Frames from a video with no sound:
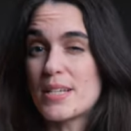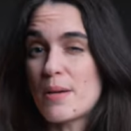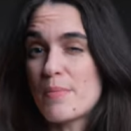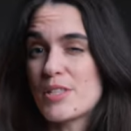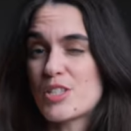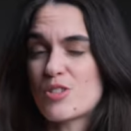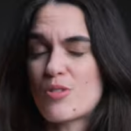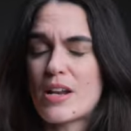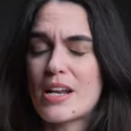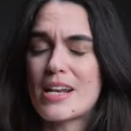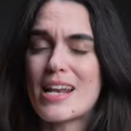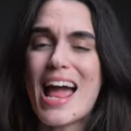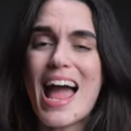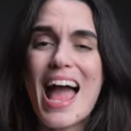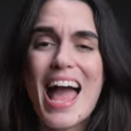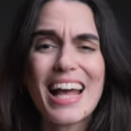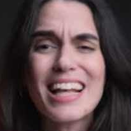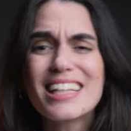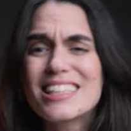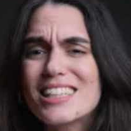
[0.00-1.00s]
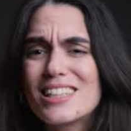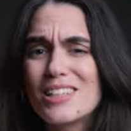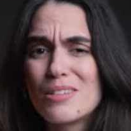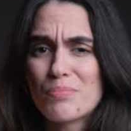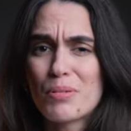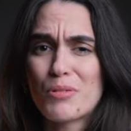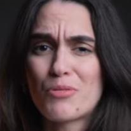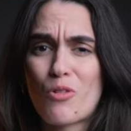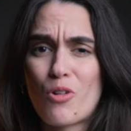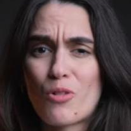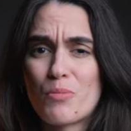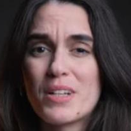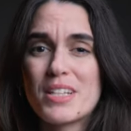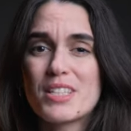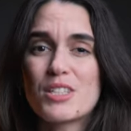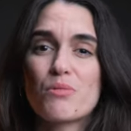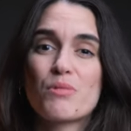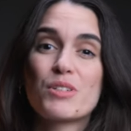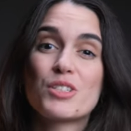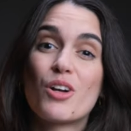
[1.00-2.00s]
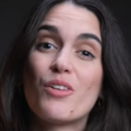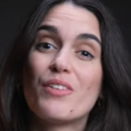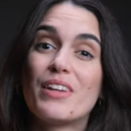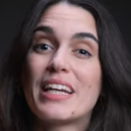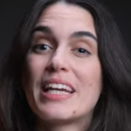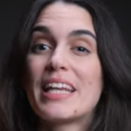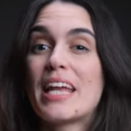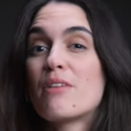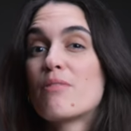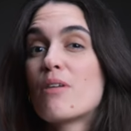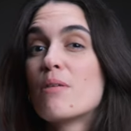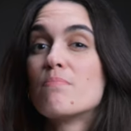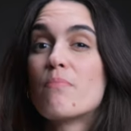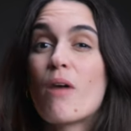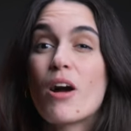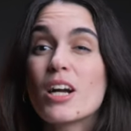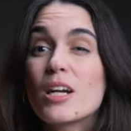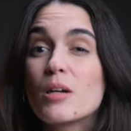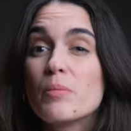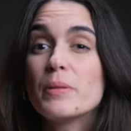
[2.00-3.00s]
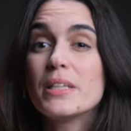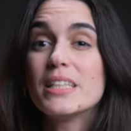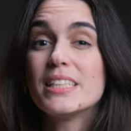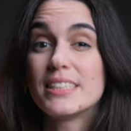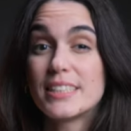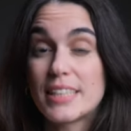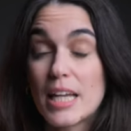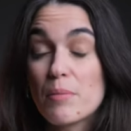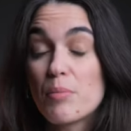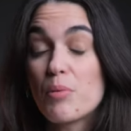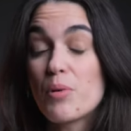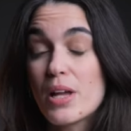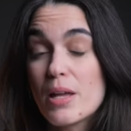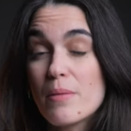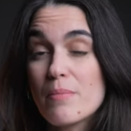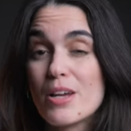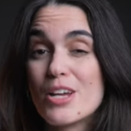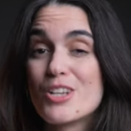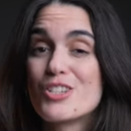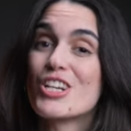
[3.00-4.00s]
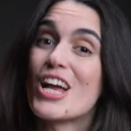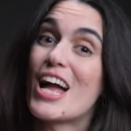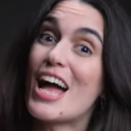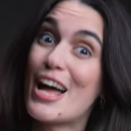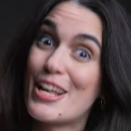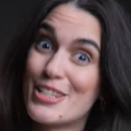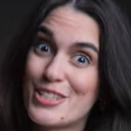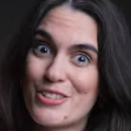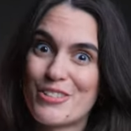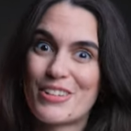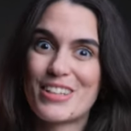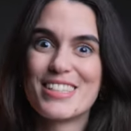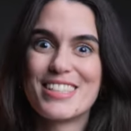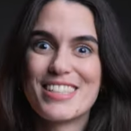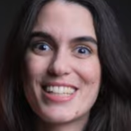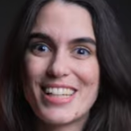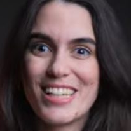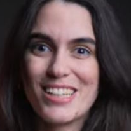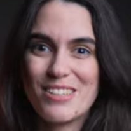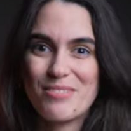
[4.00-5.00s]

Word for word: demonstrated excellent performance, resulting in a remarkably stable image, as you can see.